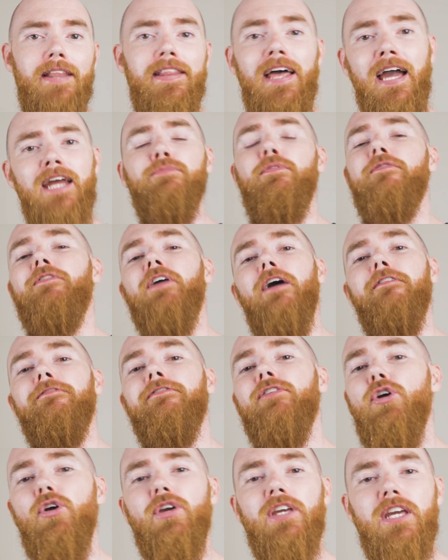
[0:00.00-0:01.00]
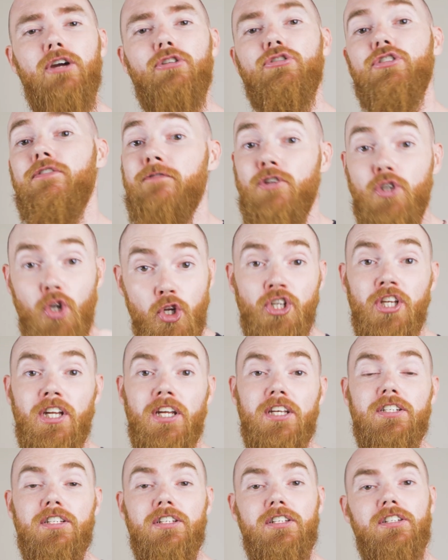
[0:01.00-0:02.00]
And then we've got a few years of
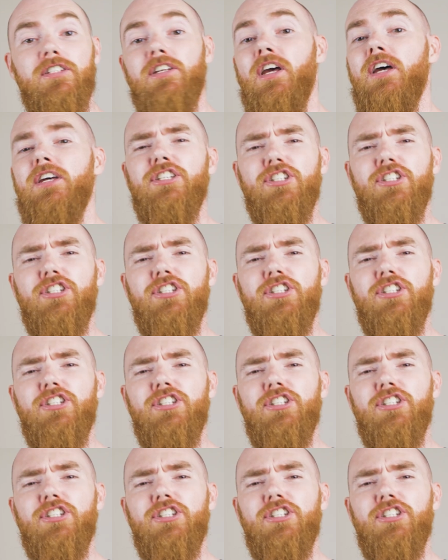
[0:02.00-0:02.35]
unionists